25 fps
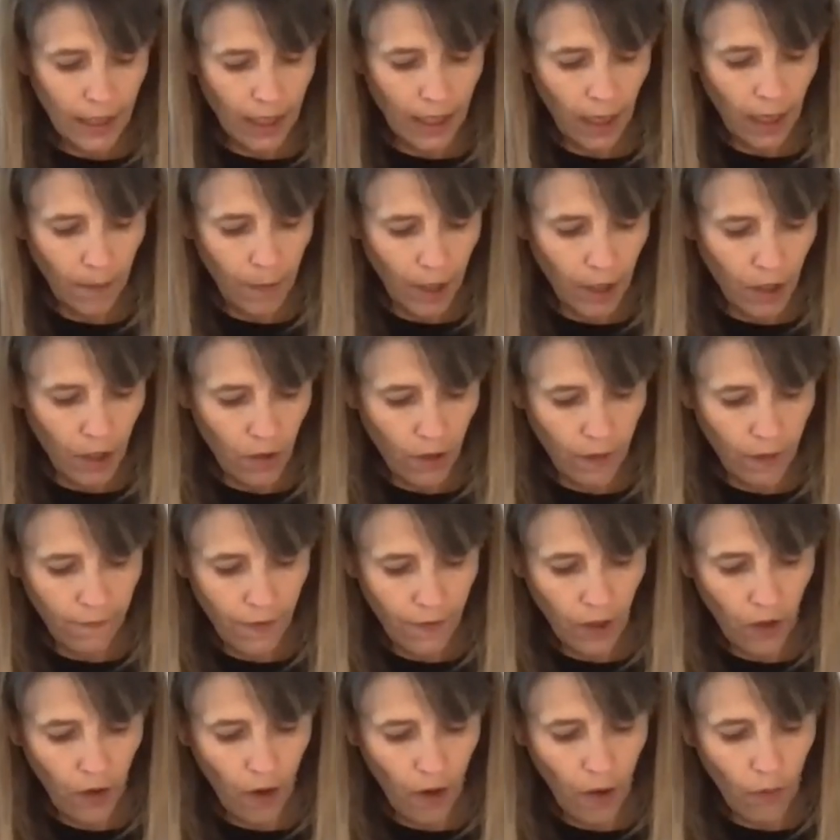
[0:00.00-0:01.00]
and I bet you can
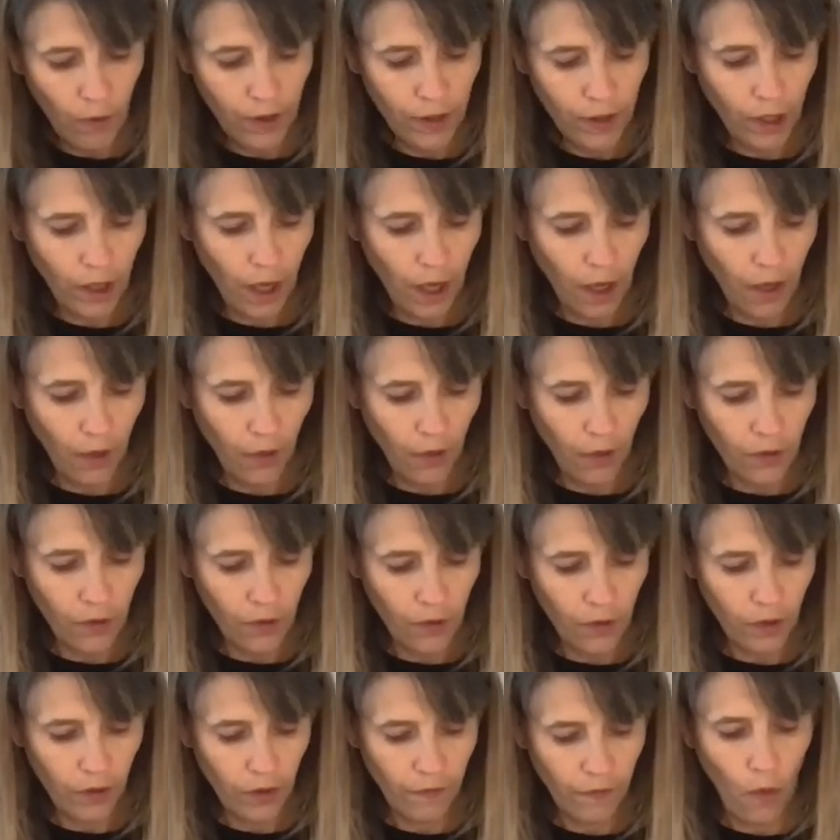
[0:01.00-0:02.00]
figure out what the colors
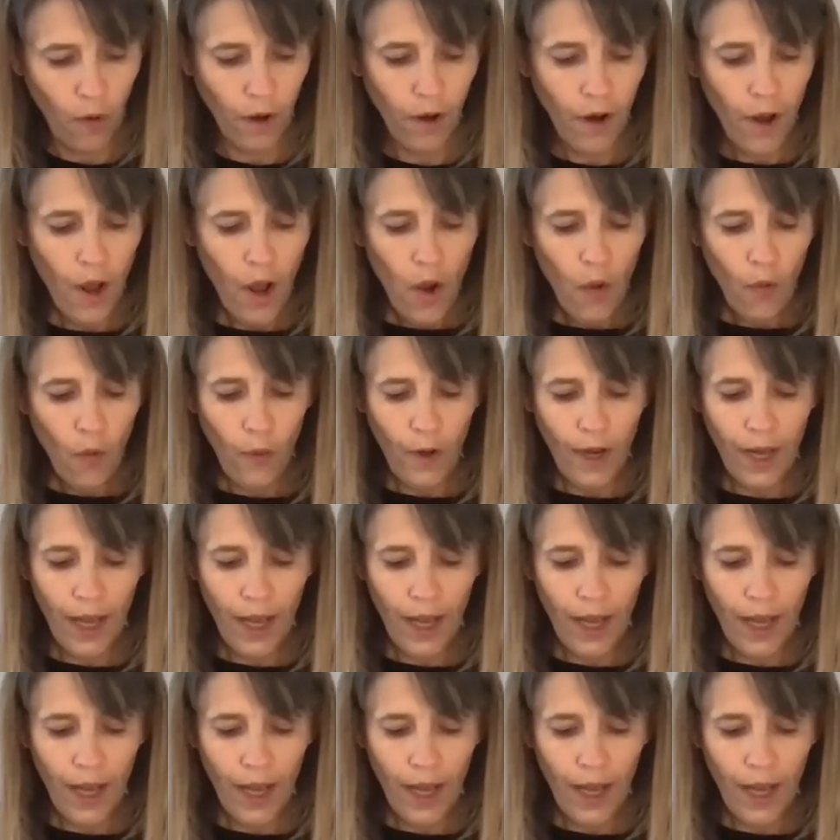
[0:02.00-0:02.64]
are for.